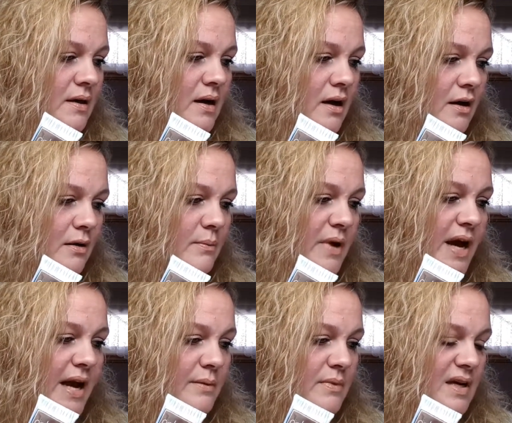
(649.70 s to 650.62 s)

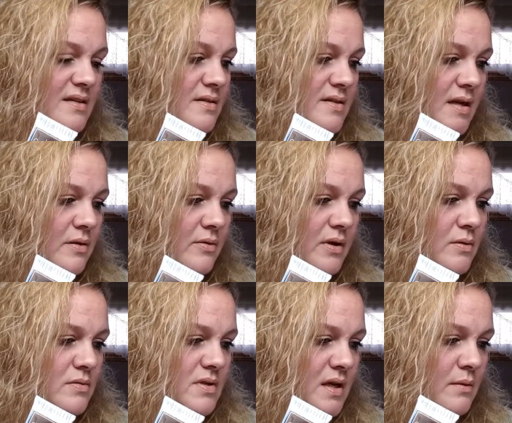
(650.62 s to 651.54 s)
eye masks. I don't
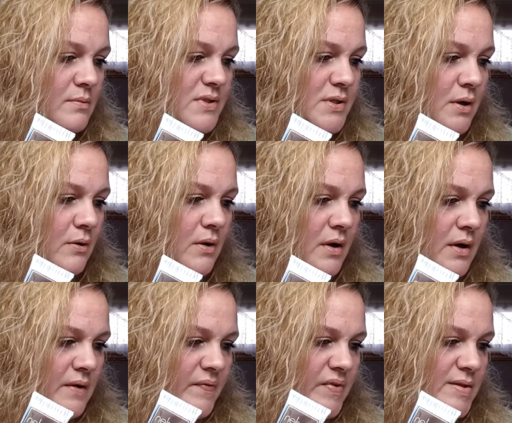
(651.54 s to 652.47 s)
use them. So
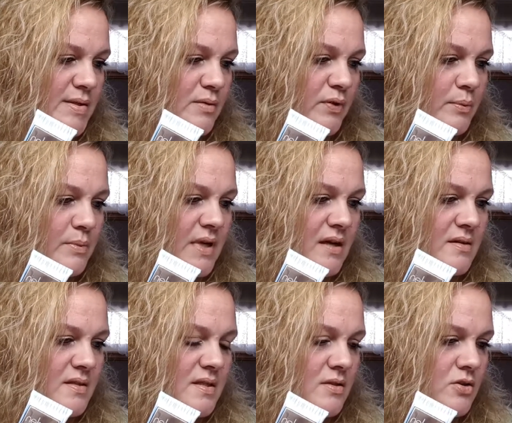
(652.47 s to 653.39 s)
this is from
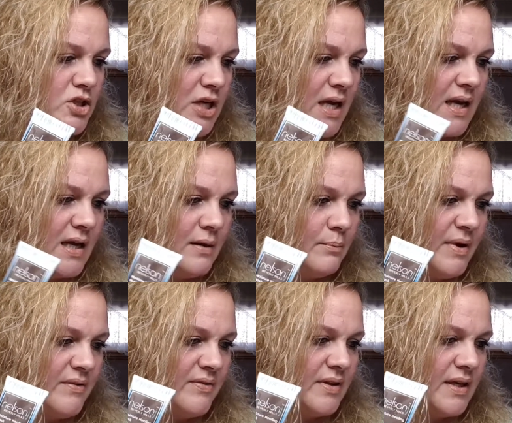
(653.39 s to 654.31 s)
Nelson J.
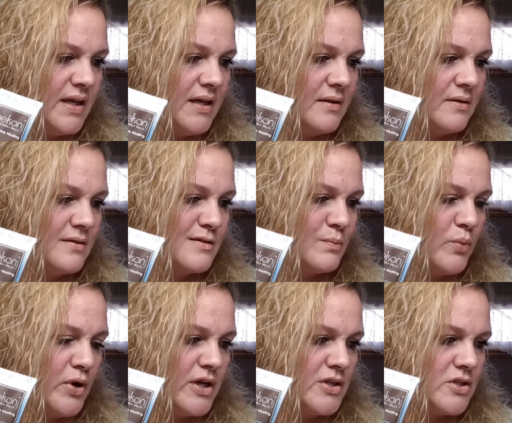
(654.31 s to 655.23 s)
Beverly Hills
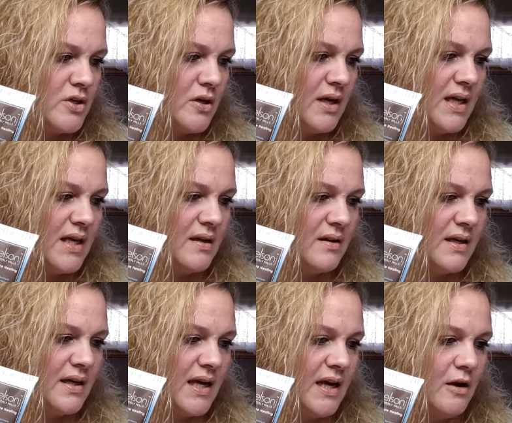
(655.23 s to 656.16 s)
Moisture
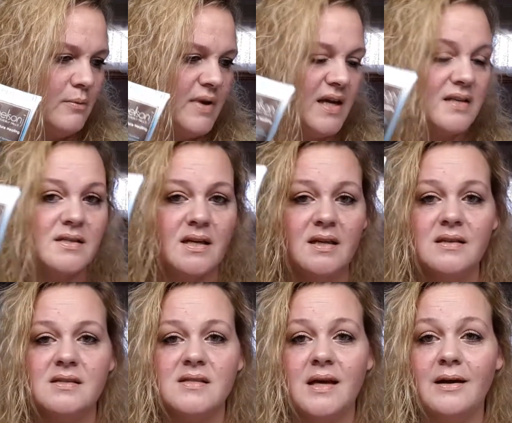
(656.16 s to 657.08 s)
Healing Hair Mask in
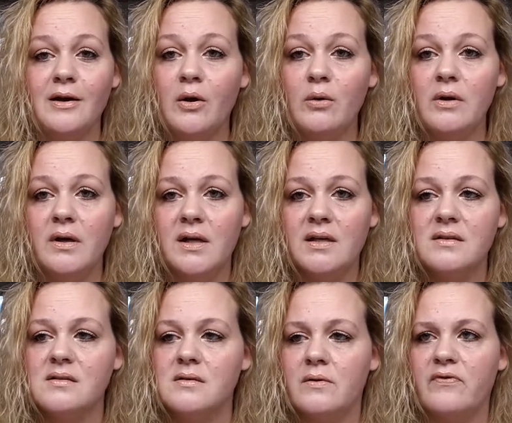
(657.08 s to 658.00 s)
the scent
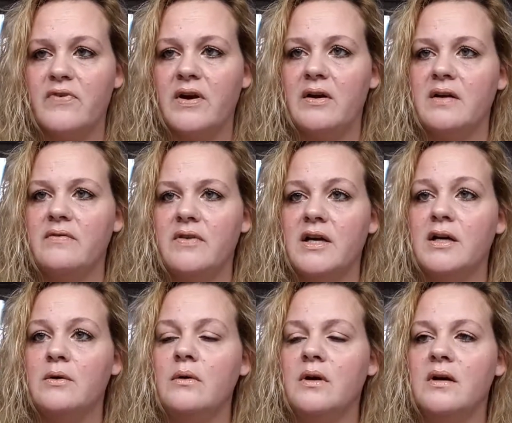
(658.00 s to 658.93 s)
Coconut. So very,
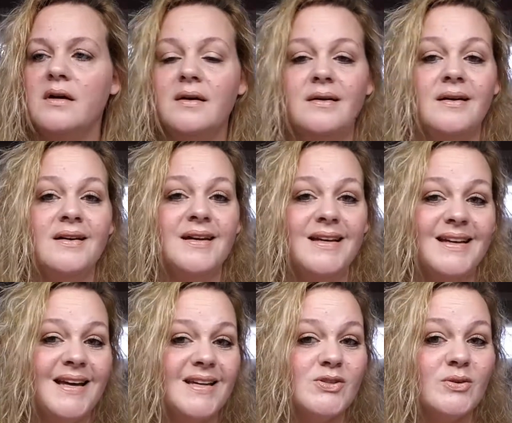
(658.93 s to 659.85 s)
very cool.
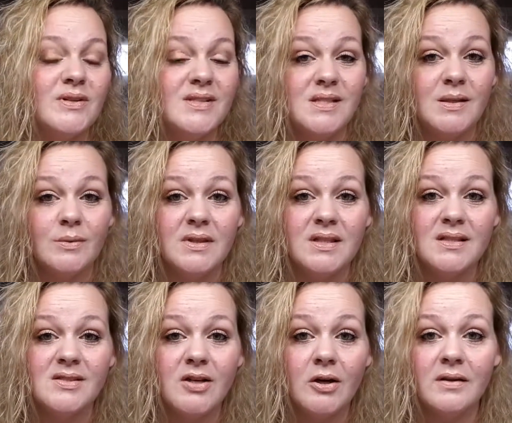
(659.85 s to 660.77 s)
And as you can see with
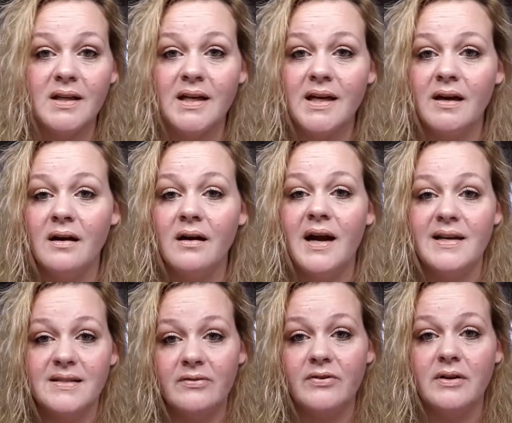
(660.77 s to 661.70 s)
this gnarly hair,
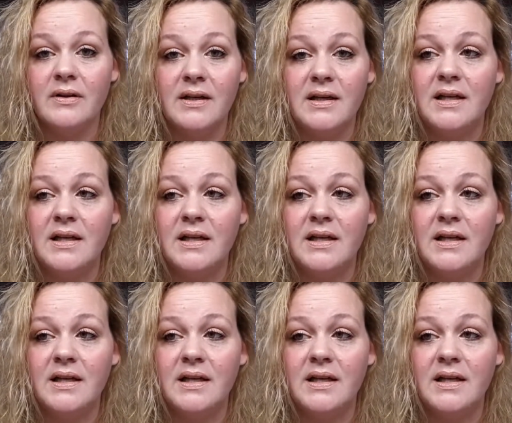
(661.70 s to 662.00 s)
I definitely